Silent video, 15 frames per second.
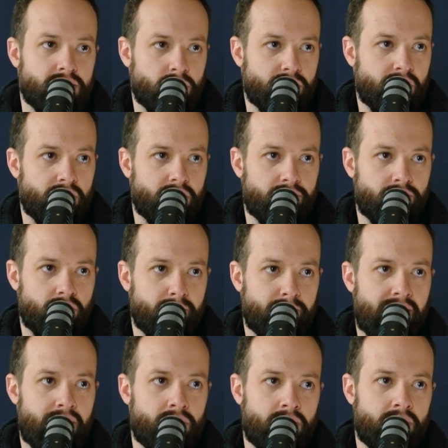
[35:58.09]
to another foreign
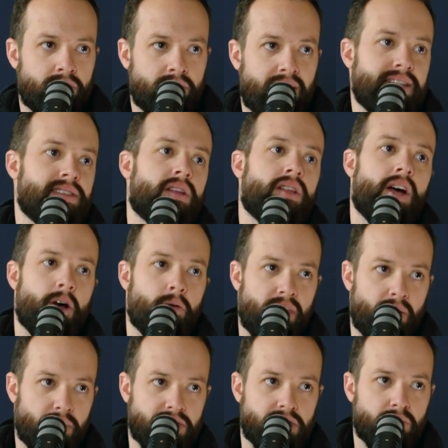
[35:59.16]
power. That's a law
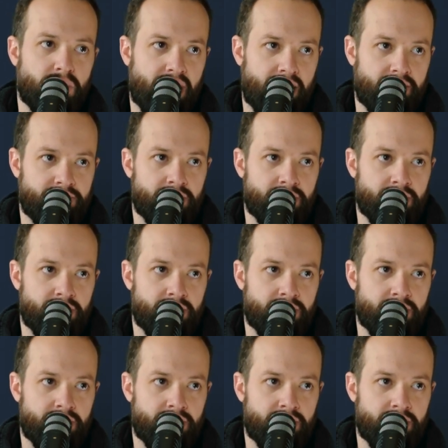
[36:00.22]
that we do have.